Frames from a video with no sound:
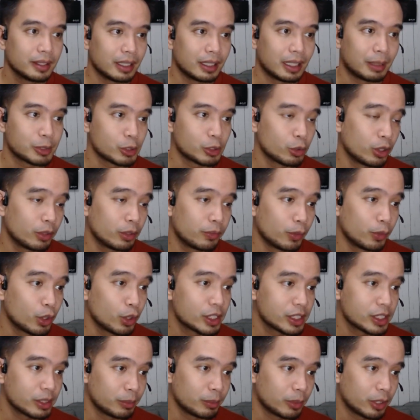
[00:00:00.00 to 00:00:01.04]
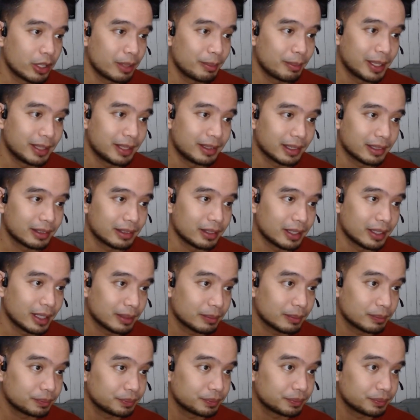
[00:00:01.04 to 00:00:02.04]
So we're focusing more on the basics tonight.